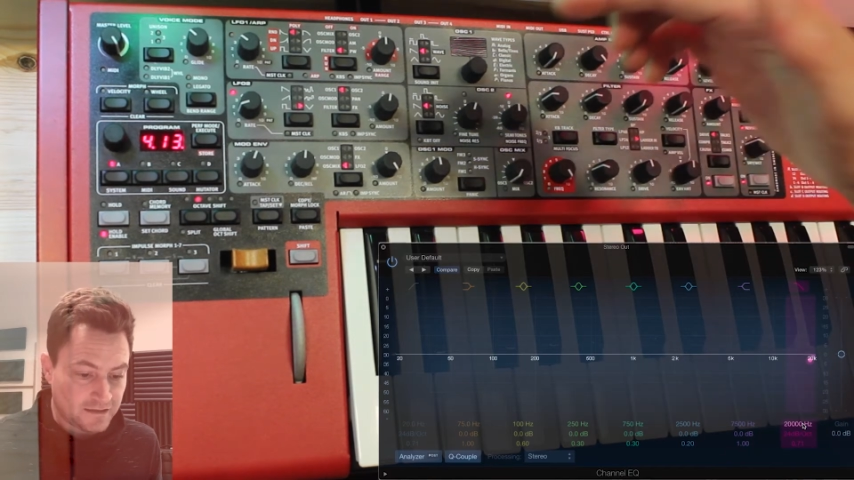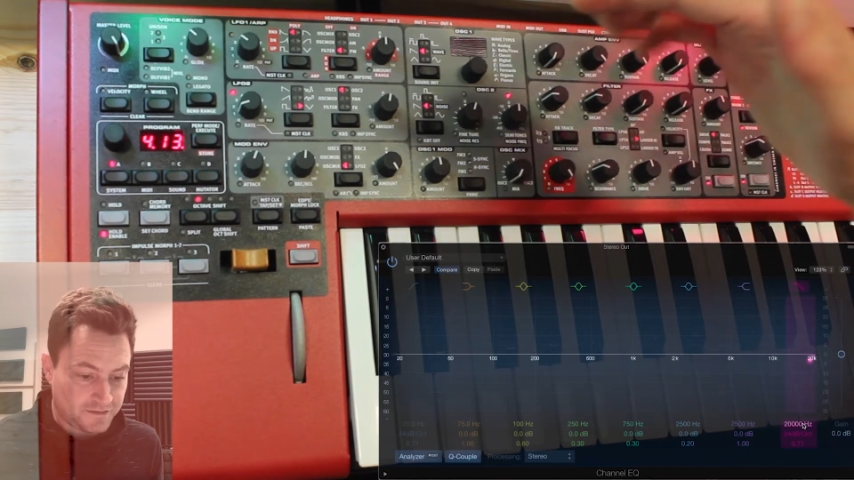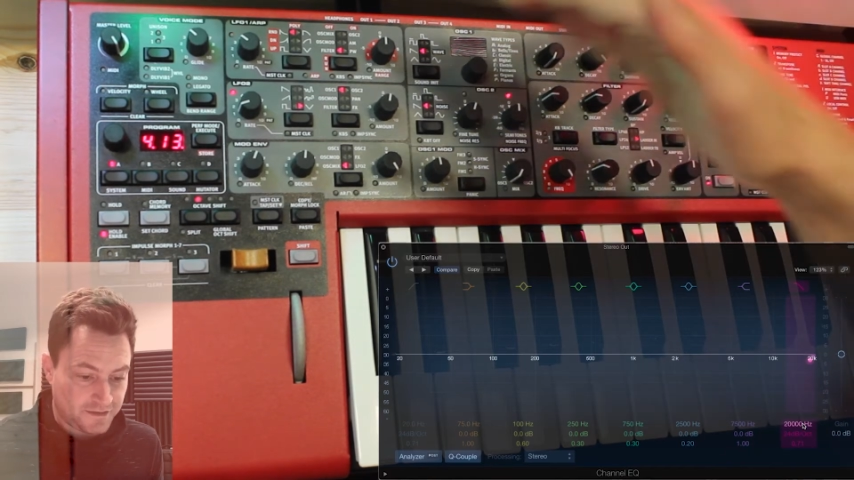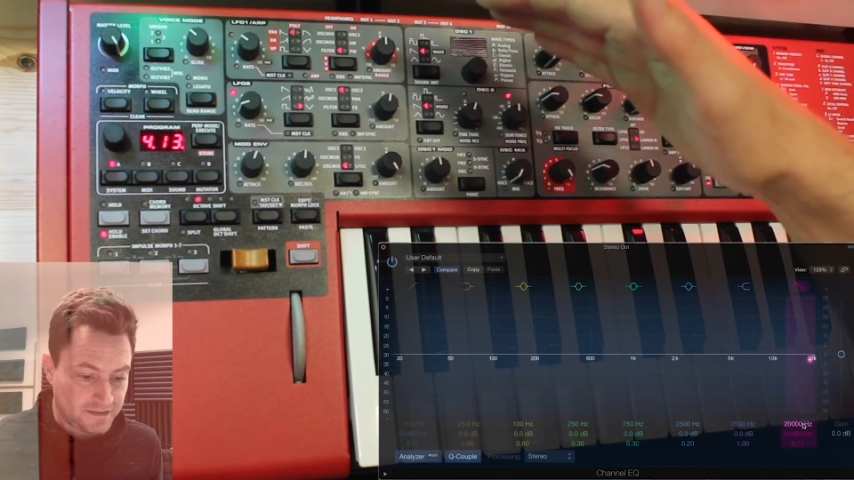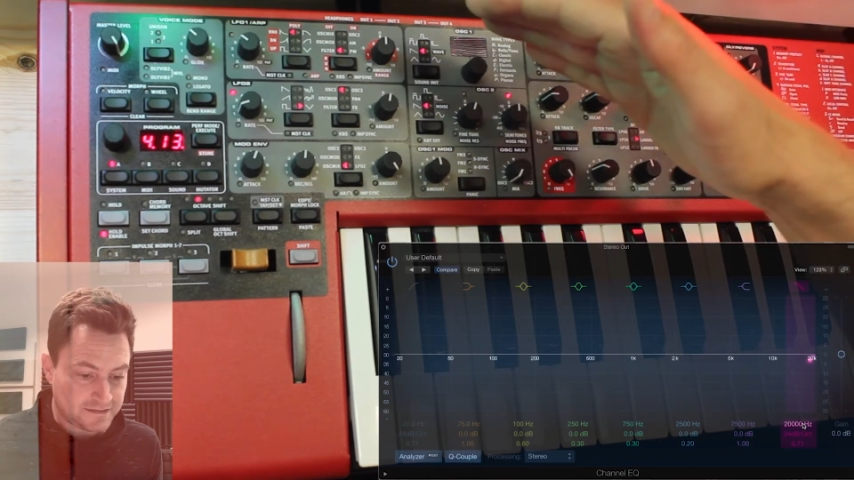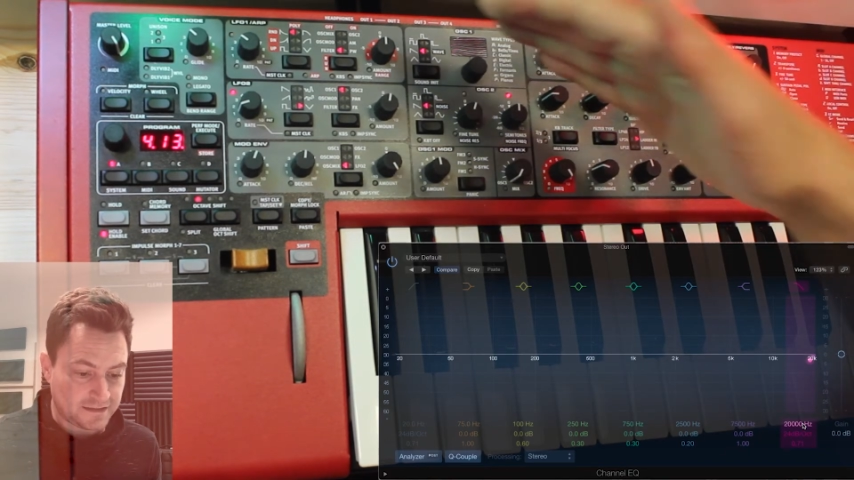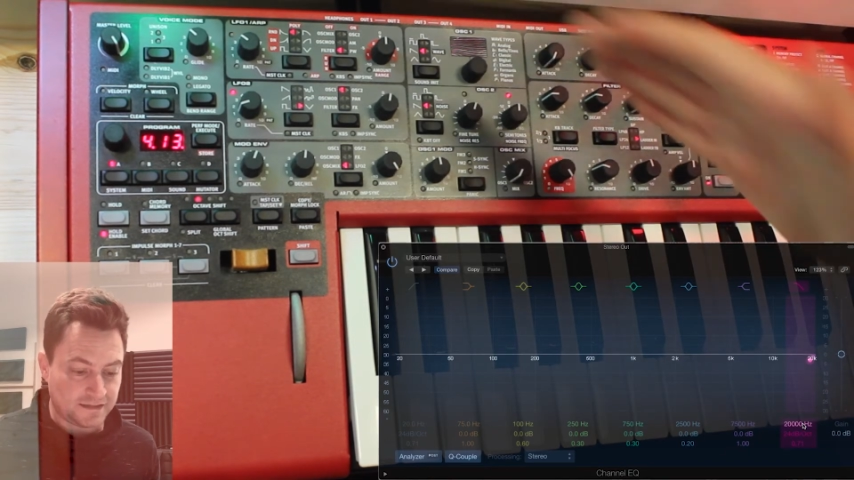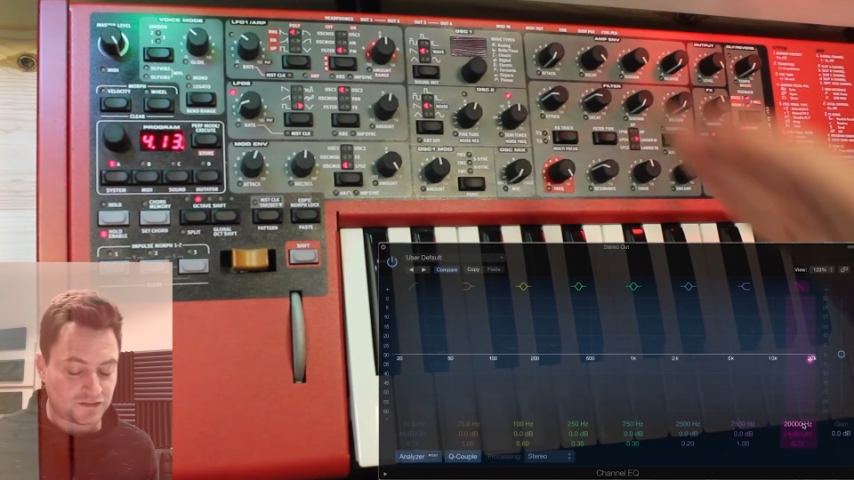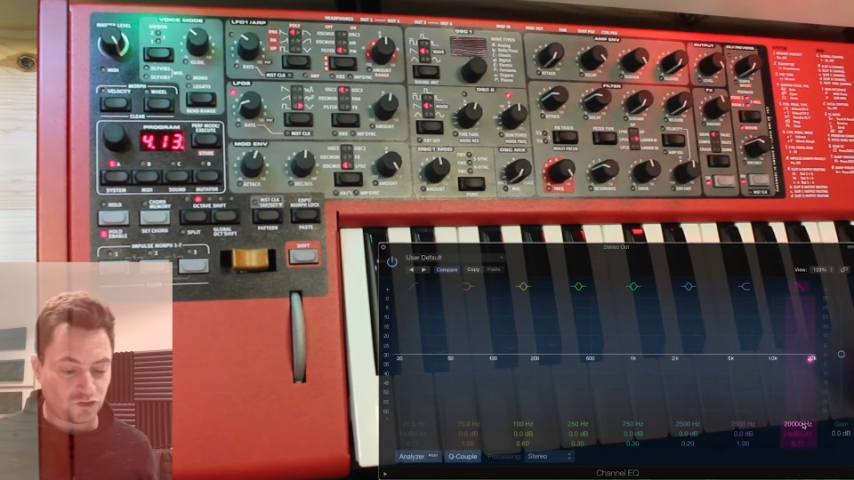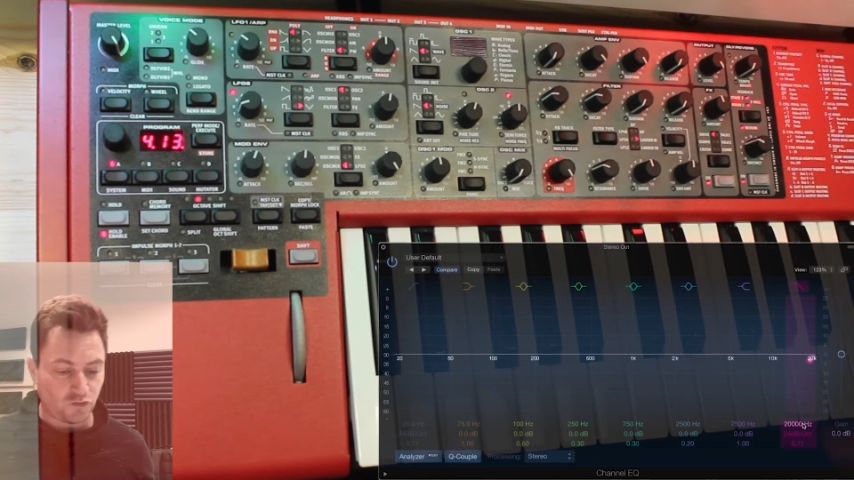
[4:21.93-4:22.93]
This
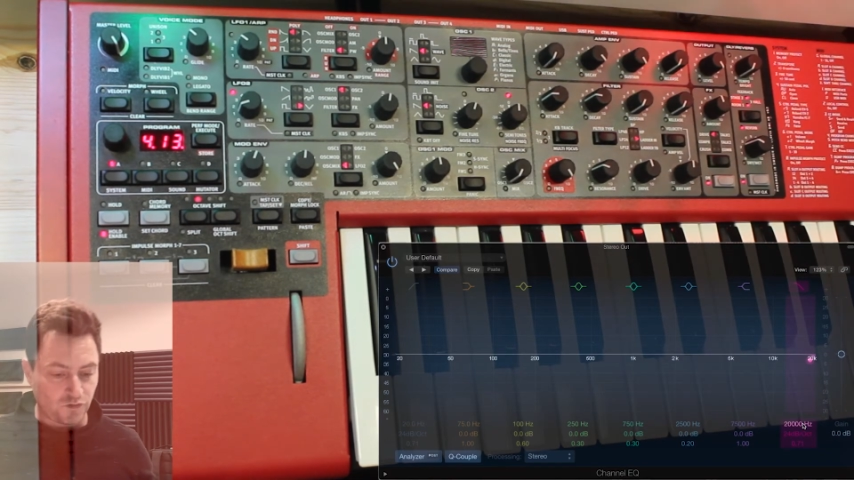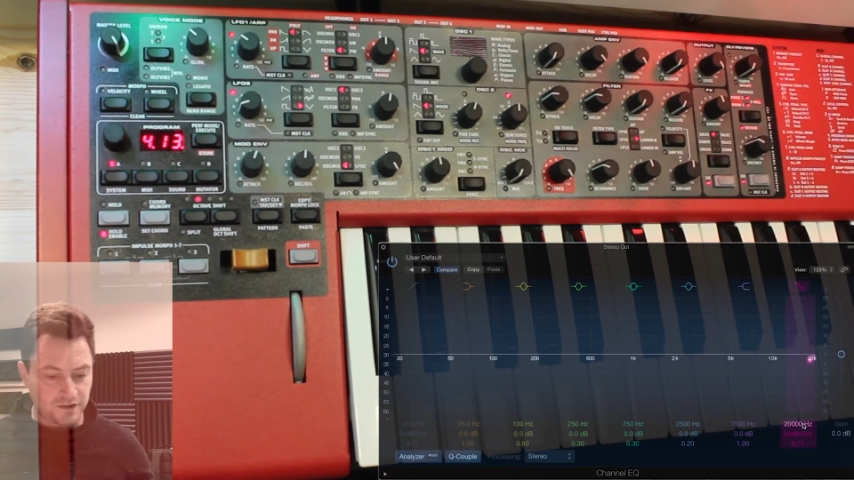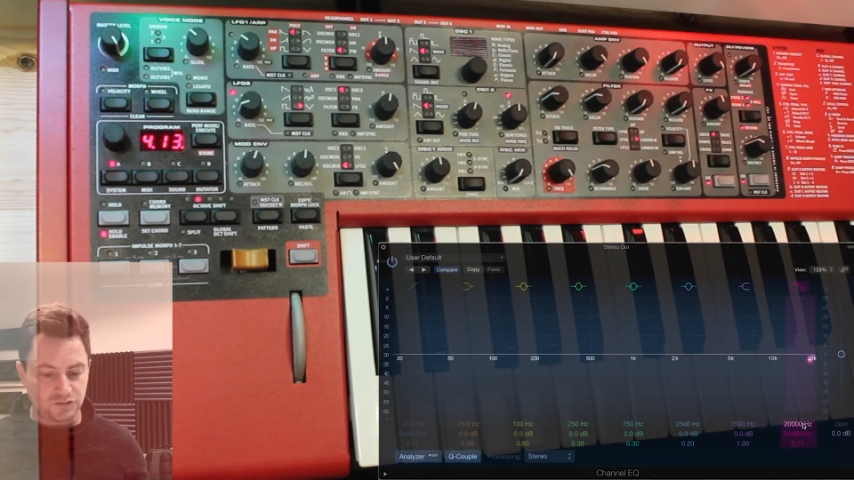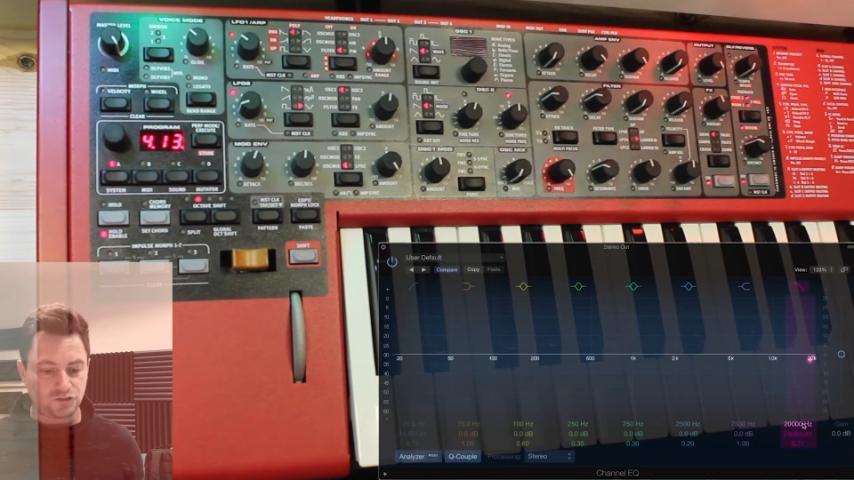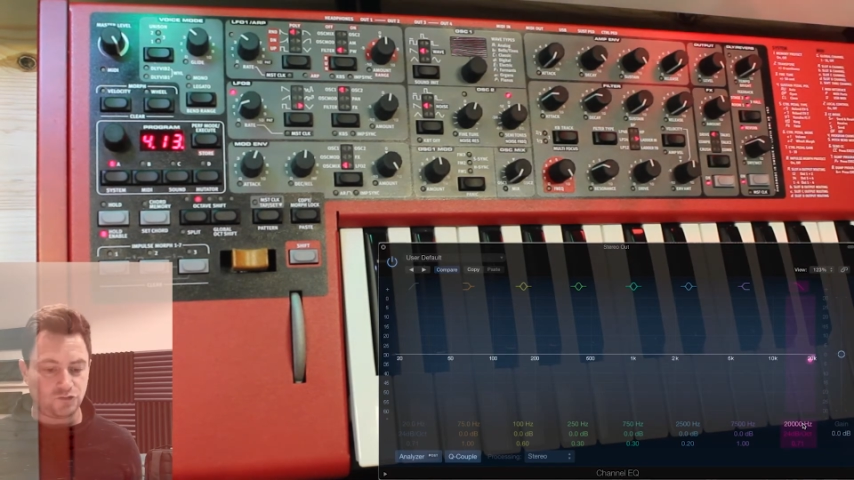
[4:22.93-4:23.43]
is going